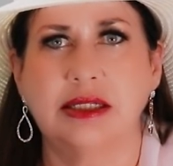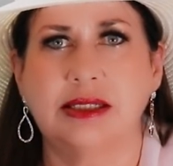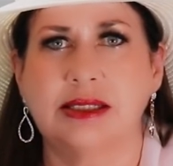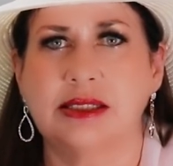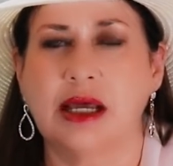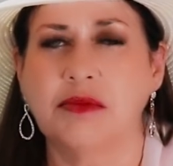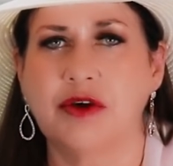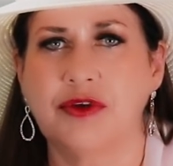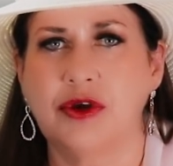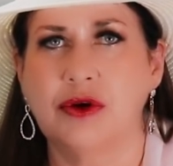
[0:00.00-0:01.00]
Some
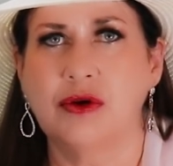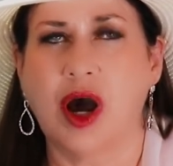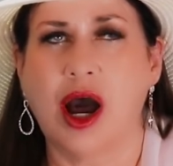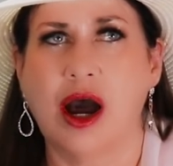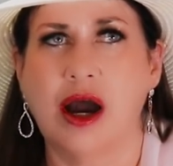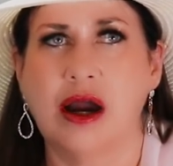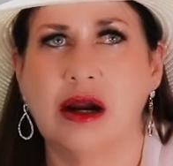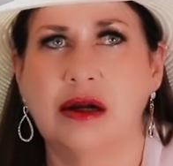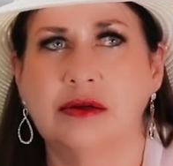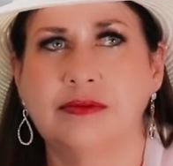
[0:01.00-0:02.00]
of you
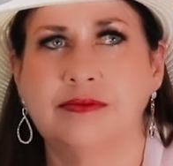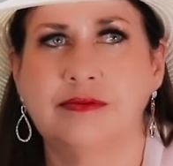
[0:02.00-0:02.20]
are